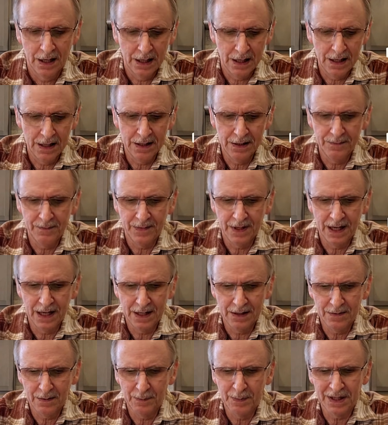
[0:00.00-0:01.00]
Uh,
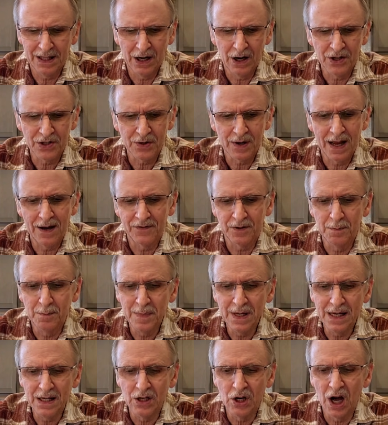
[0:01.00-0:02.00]
and but they also have to
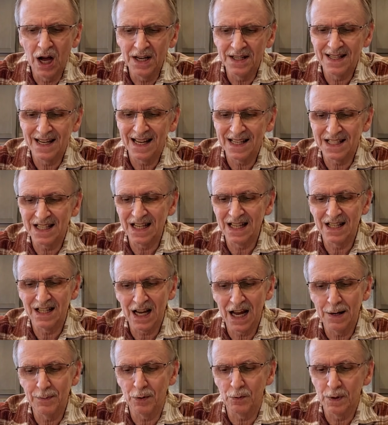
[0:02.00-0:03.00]
meet non-testing
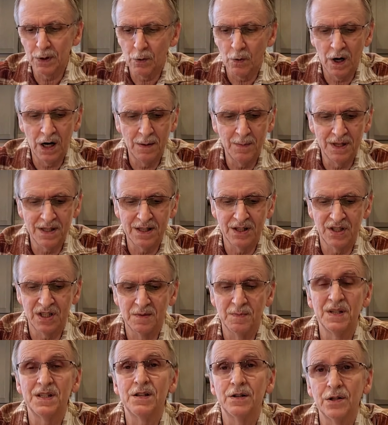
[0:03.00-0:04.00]
type of requirements such
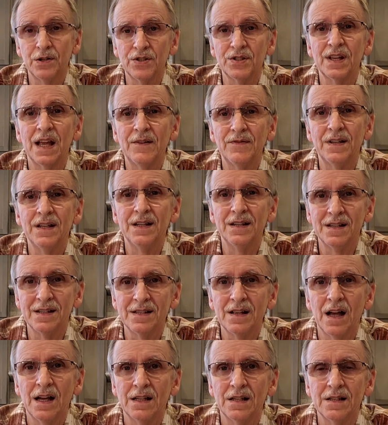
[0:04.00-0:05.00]
as material safety and
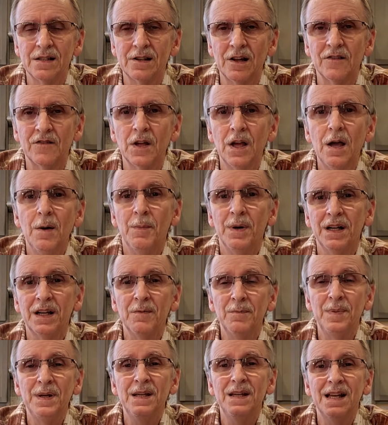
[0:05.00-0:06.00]
design and stuff. But it
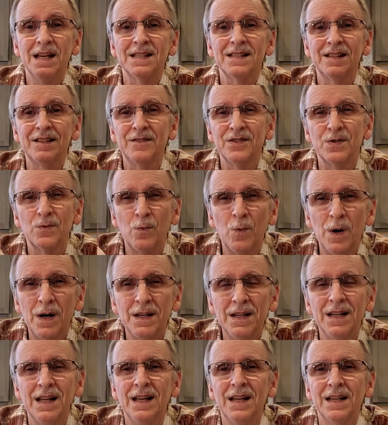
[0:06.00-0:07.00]
can be as little as
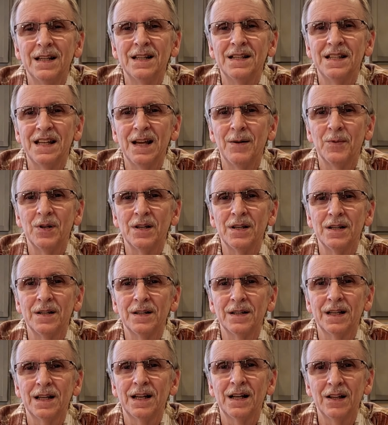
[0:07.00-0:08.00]
one contaminant
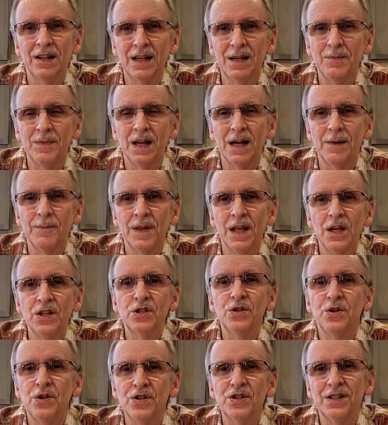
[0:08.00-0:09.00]
can claim that.
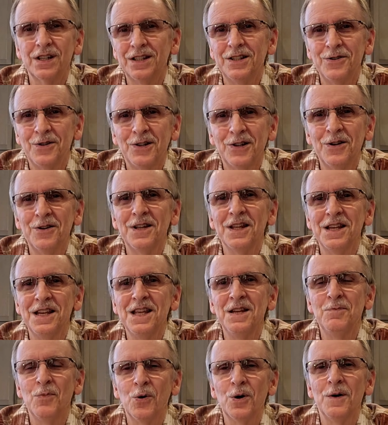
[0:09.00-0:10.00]
So you, you clearly
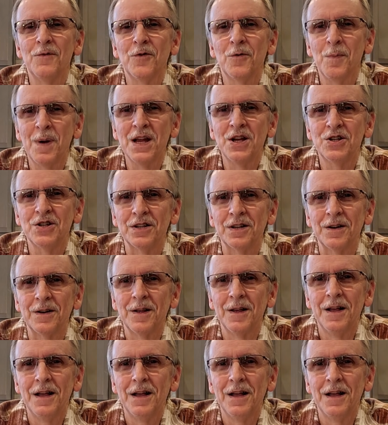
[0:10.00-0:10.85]
need more information,